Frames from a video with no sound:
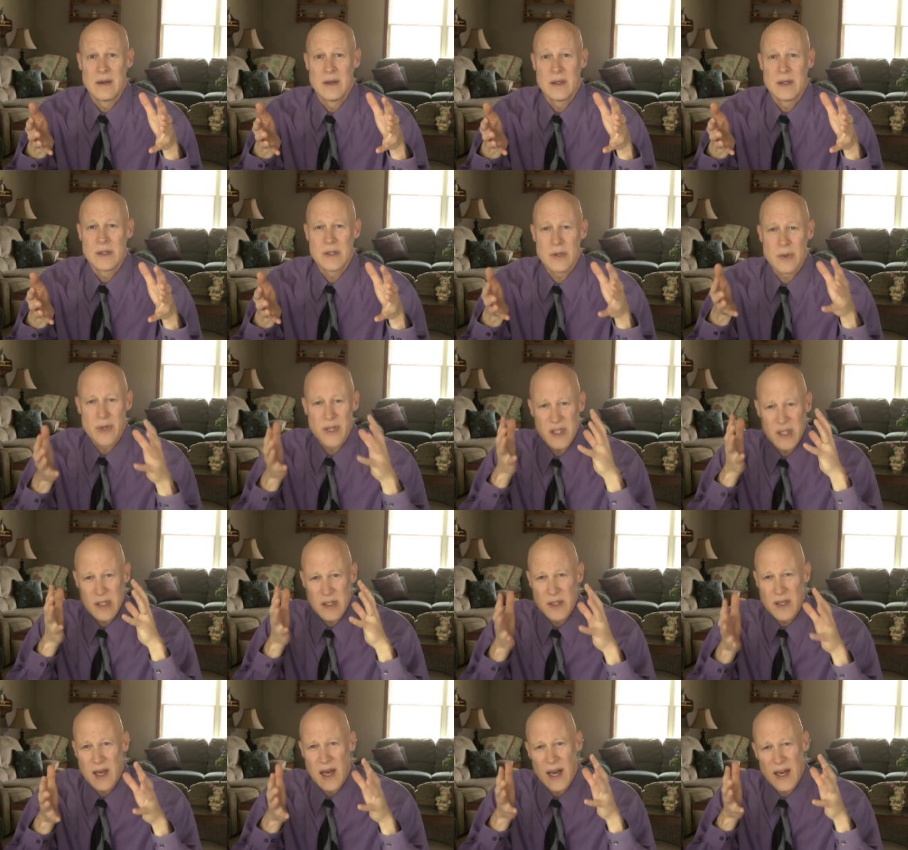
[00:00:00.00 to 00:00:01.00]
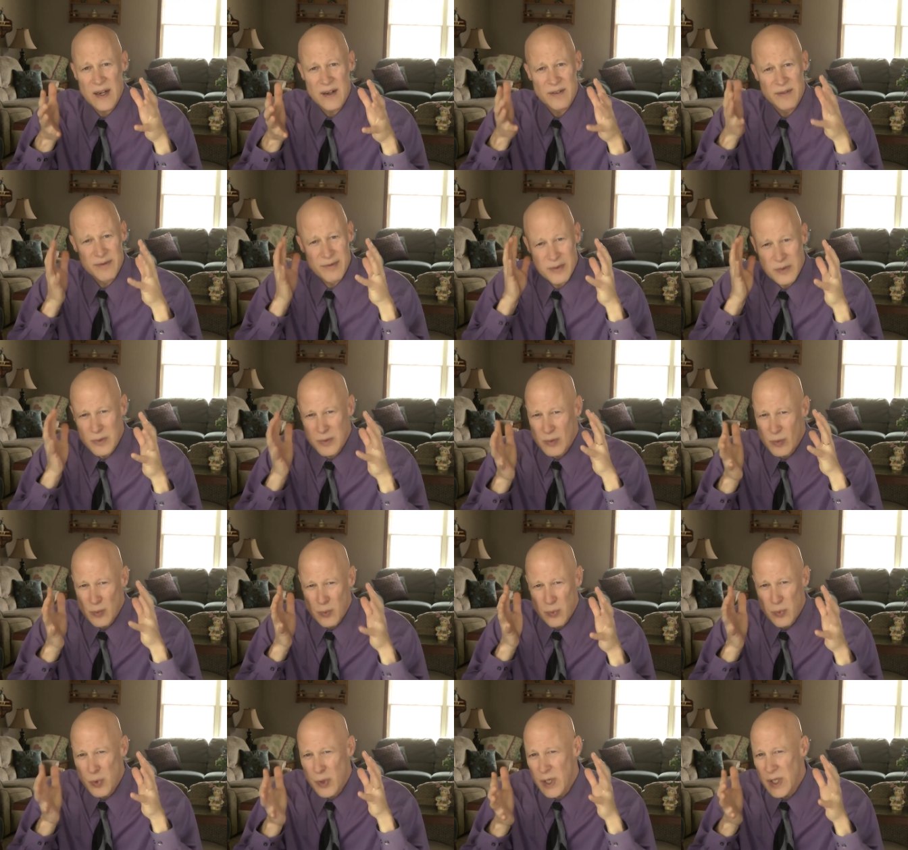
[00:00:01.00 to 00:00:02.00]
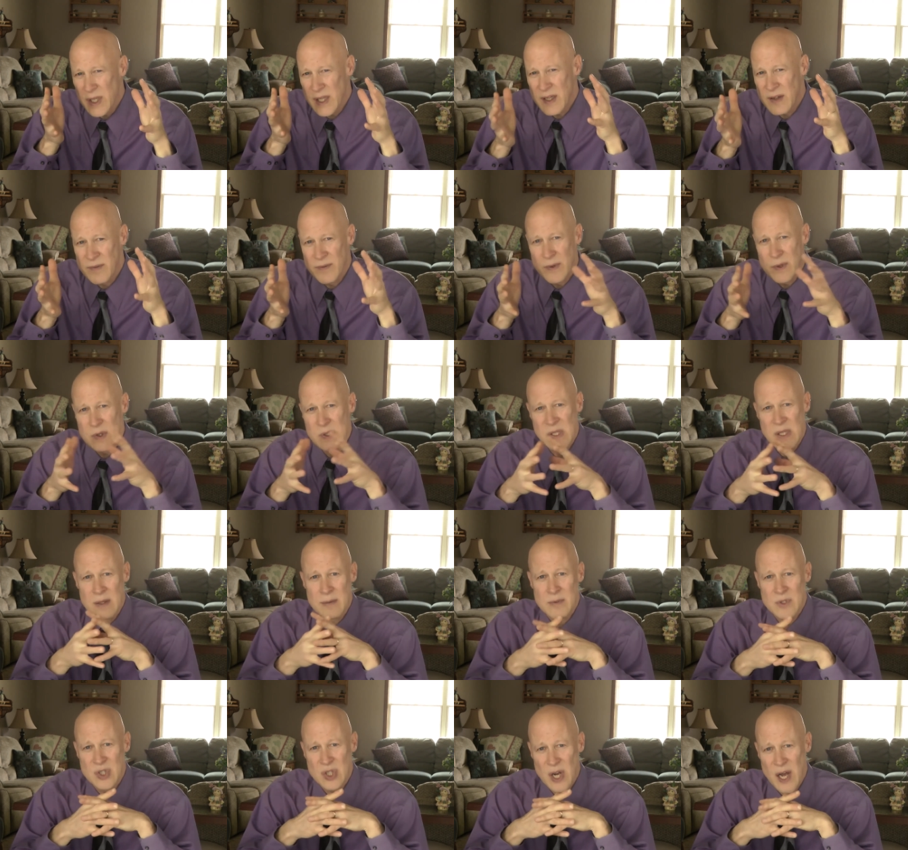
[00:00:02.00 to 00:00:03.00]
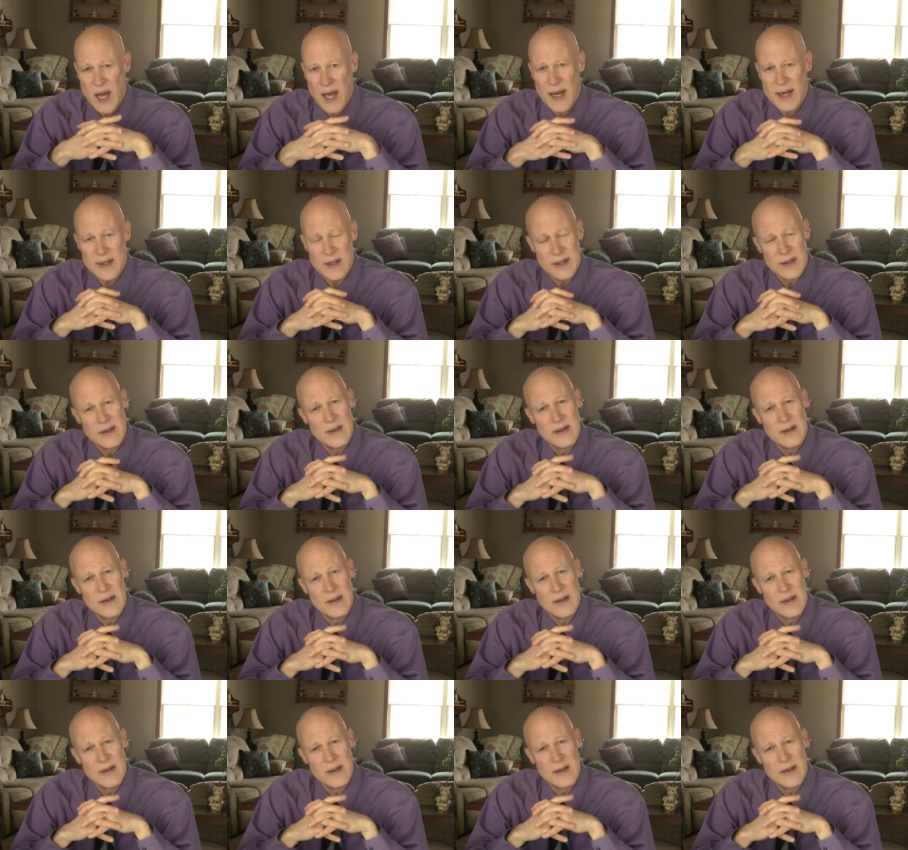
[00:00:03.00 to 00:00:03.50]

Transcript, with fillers: So this is kind of really confusing them. John,